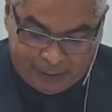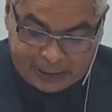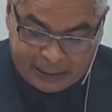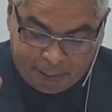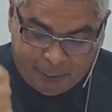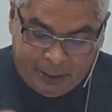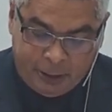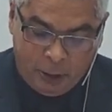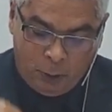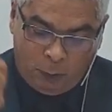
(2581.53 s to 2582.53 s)
the man
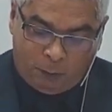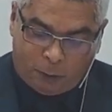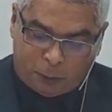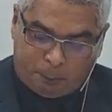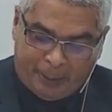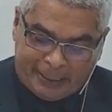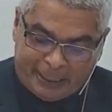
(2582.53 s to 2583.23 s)
to their offenses,